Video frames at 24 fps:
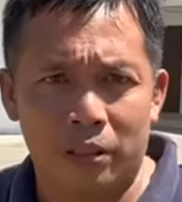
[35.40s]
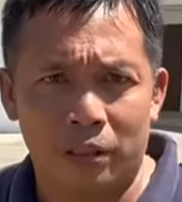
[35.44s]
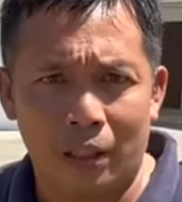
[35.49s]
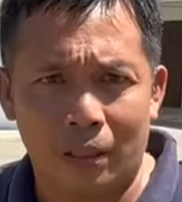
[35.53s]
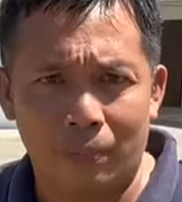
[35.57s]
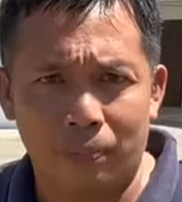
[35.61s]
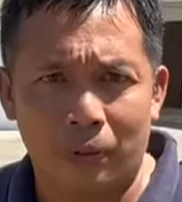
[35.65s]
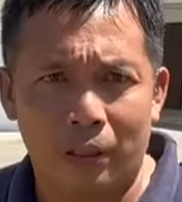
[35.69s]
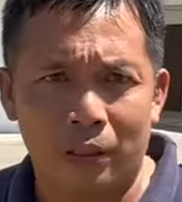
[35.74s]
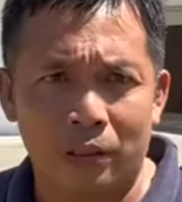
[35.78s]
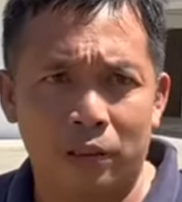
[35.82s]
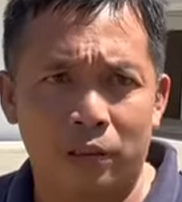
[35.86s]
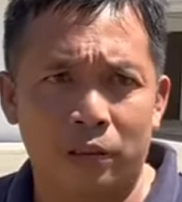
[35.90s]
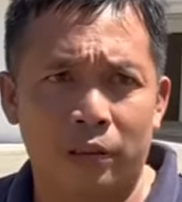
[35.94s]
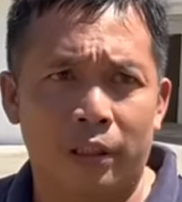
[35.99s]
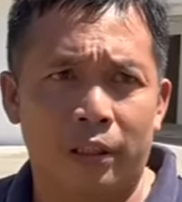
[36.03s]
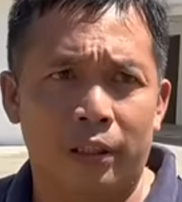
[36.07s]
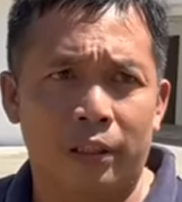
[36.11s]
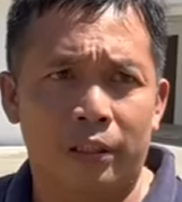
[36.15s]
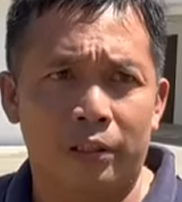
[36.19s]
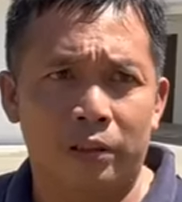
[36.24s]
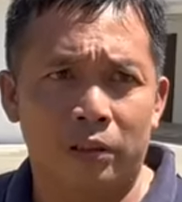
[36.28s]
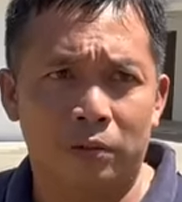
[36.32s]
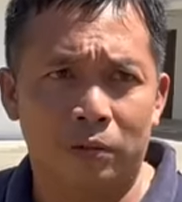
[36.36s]
sapiens.
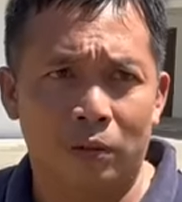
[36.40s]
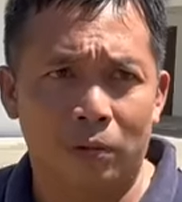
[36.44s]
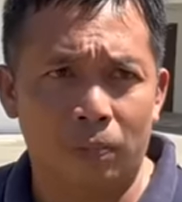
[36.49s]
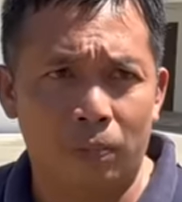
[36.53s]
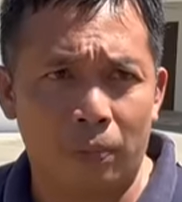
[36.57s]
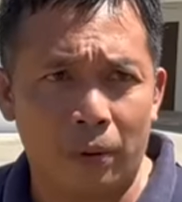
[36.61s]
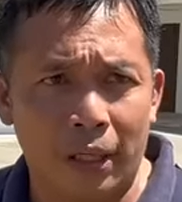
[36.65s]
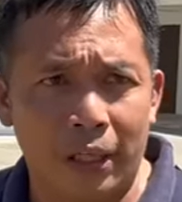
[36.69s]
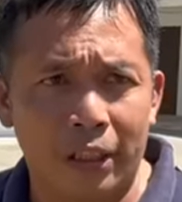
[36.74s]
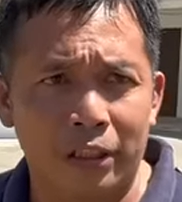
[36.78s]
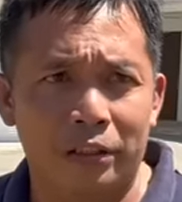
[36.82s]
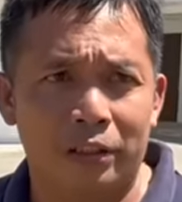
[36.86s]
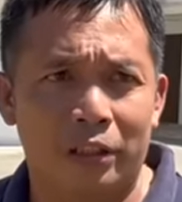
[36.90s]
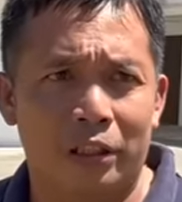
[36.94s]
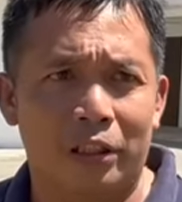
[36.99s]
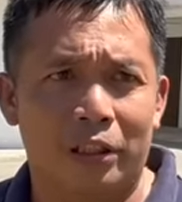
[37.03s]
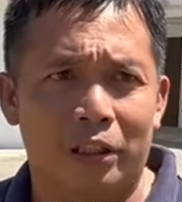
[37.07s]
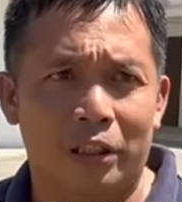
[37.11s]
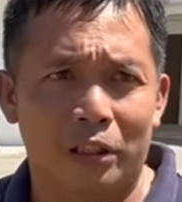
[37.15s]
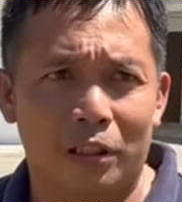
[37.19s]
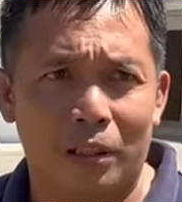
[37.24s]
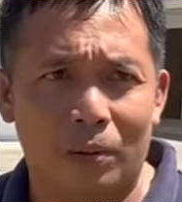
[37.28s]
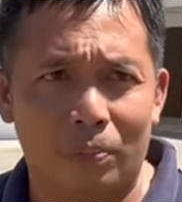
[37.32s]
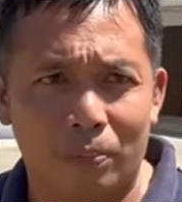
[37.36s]
There is no place here
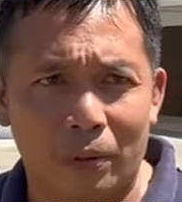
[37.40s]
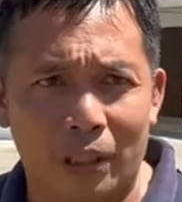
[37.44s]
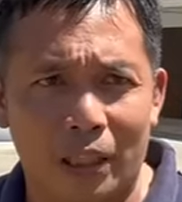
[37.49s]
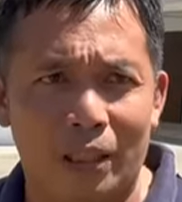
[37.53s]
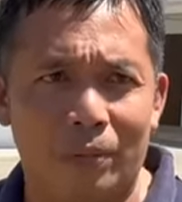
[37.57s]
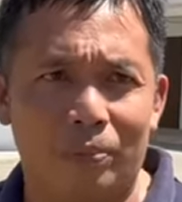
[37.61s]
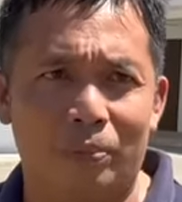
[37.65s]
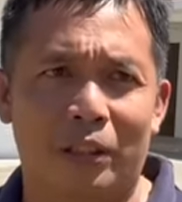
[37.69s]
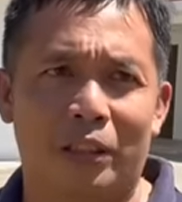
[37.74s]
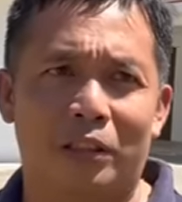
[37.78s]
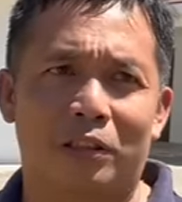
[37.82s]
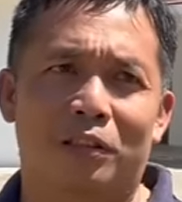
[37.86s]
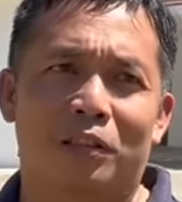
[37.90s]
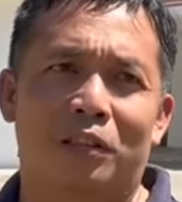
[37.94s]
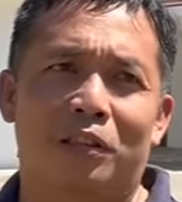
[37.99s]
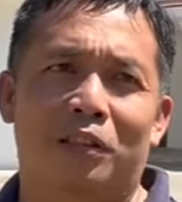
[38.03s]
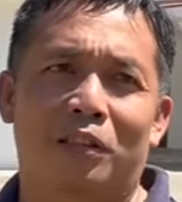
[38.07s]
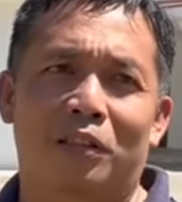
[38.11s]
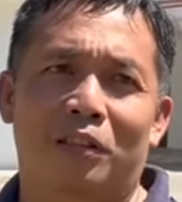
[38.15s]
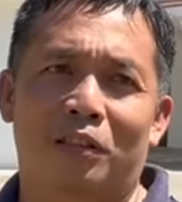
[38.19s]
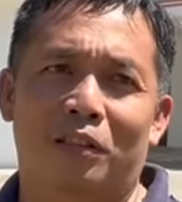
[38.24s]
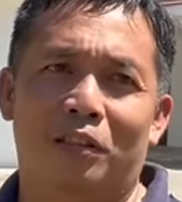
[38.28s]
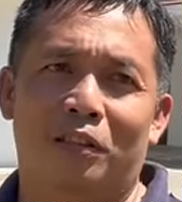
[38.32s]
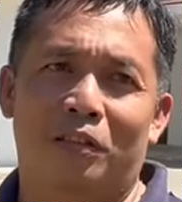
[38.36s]
in the Philippines.
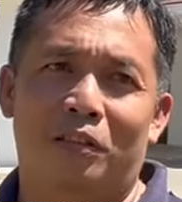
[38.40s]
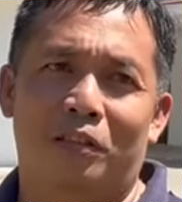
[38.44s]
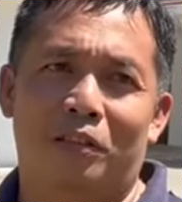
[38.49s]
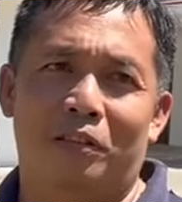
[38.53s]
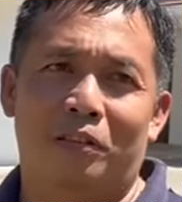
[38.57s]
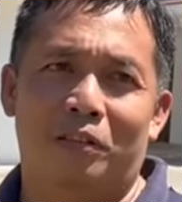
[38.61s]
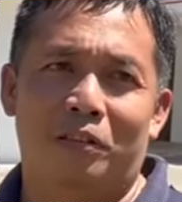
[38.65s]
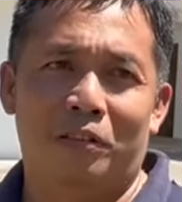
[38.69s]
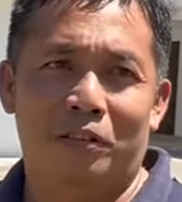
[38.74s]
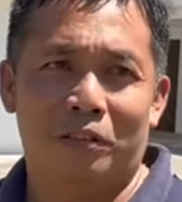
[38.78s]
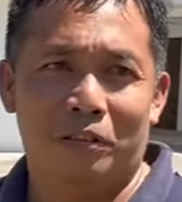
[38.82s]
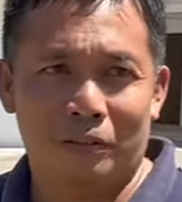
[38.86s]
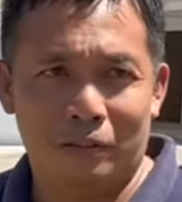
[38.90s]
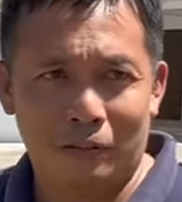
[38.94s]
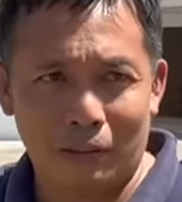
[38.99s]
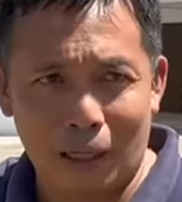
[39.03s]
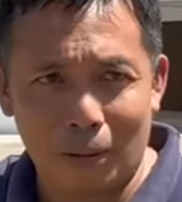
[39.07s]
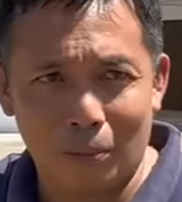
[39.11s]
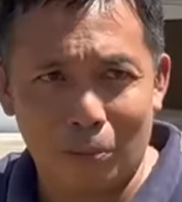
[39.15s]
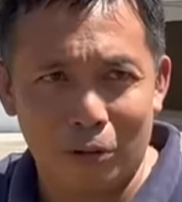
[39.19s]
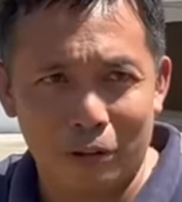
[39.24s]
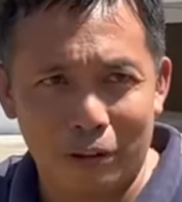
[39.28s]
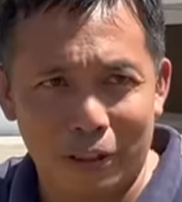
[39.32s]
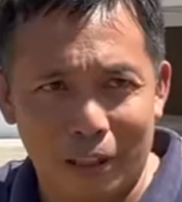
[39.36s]

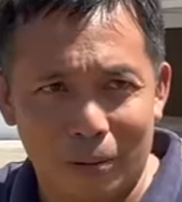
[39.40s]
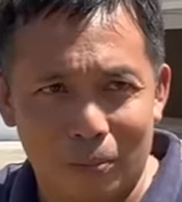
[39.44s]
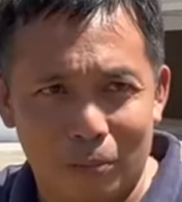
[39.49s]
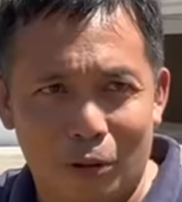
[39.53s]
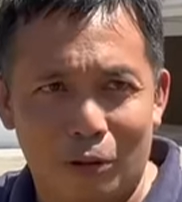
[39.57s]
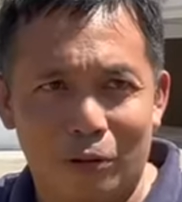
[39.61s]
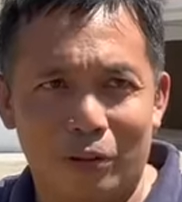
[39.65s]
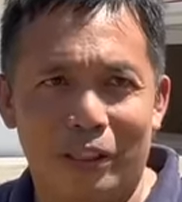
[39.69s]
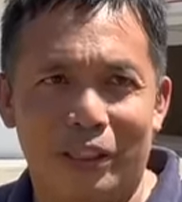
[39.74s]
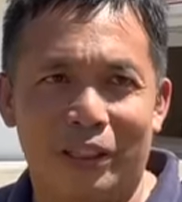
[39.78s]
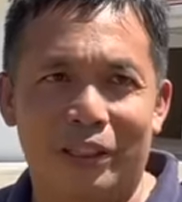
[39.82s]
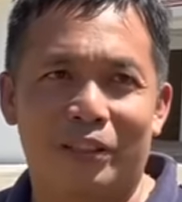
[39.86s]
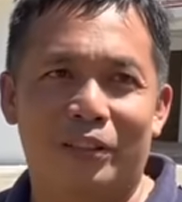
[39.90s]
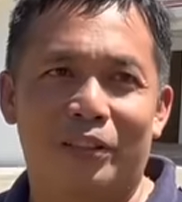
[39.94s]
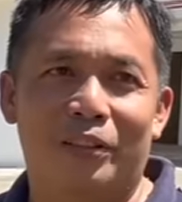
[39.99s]
Tabon cave only.